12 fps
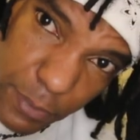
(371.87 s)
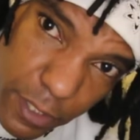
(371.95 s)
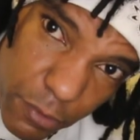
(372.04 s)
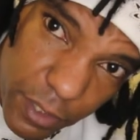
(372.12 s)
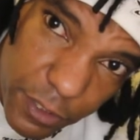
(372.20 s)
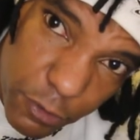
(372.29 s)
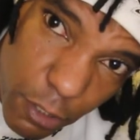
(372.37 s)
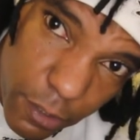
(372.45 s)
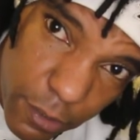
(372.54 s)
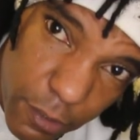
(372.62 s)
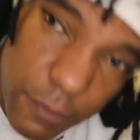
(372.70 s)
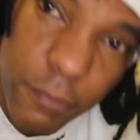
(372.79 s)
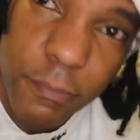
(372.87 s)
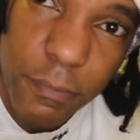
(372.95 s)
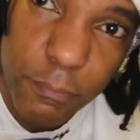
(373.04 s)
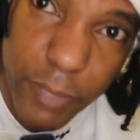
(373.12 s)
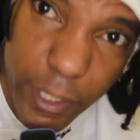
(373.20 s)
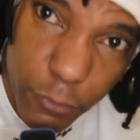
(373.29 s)
bigger and stronger
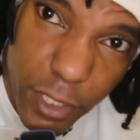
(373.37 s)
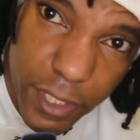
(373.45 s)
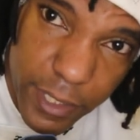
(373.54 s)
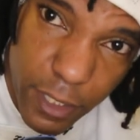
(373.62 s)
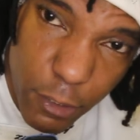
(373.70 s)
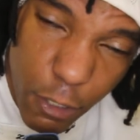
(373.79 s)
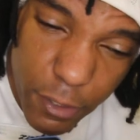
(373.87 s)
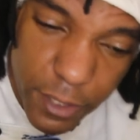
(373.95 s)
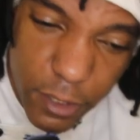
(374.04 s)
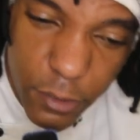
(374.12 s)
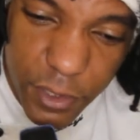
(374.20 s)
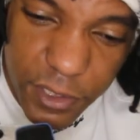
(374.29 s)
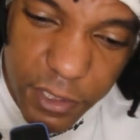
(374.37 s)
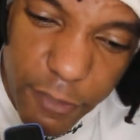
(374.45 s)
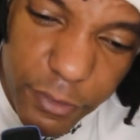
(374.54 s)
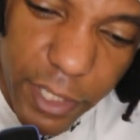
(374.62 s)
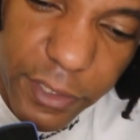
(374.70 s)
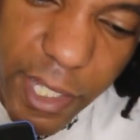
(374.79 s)
by running and cardio and
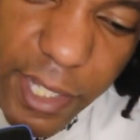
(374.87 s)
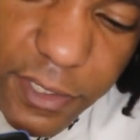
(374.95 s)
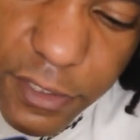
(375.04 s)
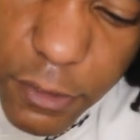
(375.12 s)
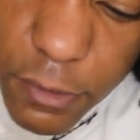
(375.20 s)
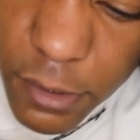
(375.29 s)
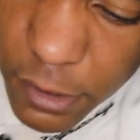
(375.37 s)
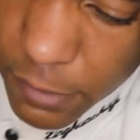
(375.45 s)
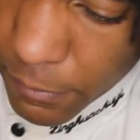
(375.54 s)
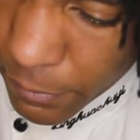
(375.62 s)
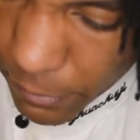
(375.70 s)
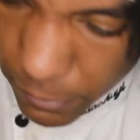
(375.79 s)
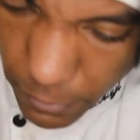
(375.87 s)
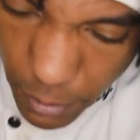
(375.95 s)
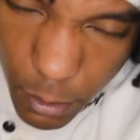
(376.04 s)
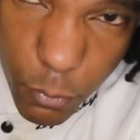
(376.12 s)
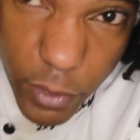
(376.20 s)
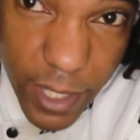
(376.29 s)
stuff like that. So
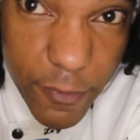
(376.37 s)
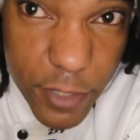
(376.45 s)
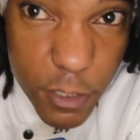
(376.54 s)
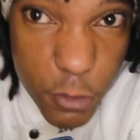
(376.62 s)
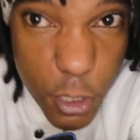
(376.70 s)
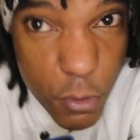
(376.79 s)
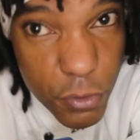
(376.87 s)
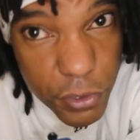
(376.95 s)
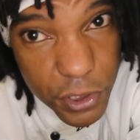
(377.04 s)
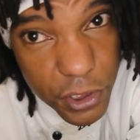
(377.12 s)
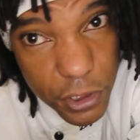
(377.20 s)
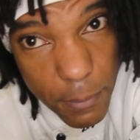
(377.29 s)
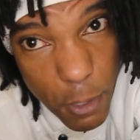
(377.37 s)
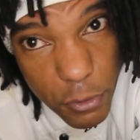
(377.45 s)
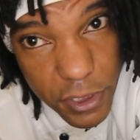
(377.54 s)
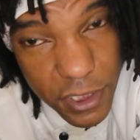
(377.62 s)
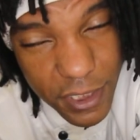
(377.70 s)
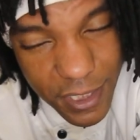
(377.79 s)
whatever you use the
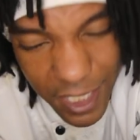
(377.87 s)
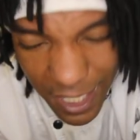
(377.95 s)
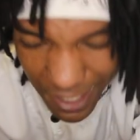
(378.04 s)
most,